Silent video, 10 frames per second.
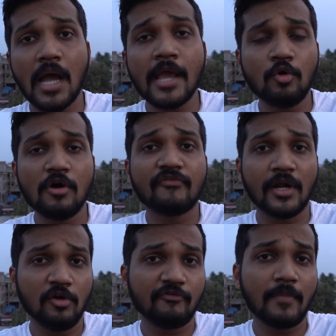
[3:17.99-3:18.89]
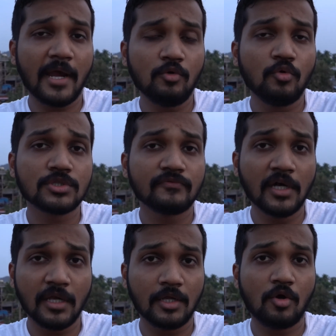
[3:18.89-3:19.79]
I know a friend of mine who is
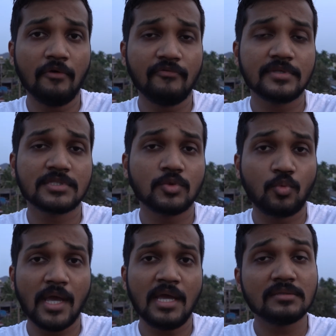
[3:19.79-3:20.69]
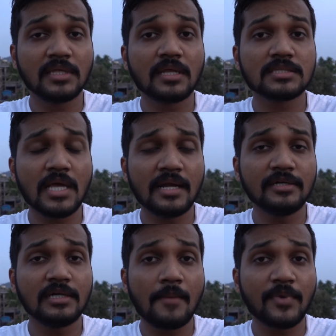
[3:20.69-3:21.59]
working in office where there are
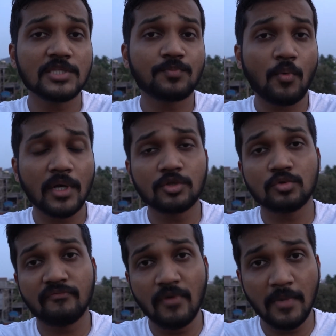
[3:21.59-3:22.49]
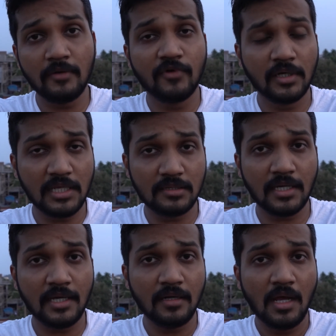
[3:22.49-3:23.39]
sanitary napkins provided to the women working
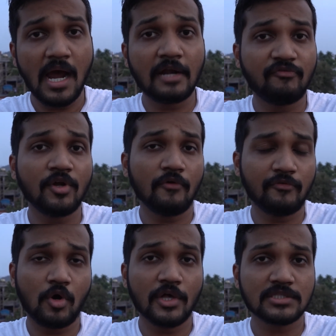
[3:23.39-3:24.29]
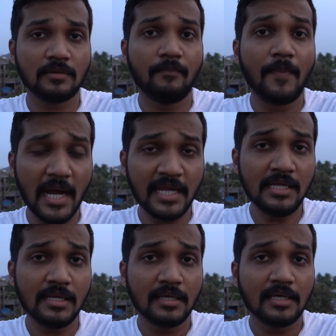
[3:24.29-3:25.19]
there at free of cost
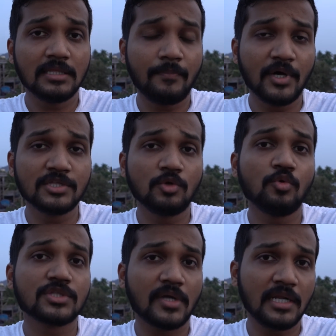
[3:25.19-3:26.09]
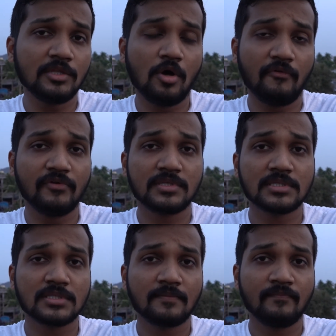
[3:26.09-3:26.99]
by the person who is running the
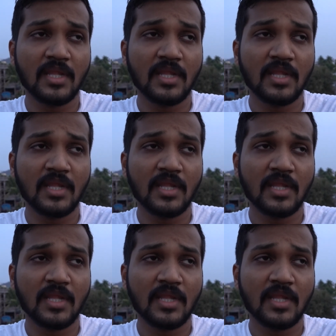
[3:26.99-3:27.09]
office.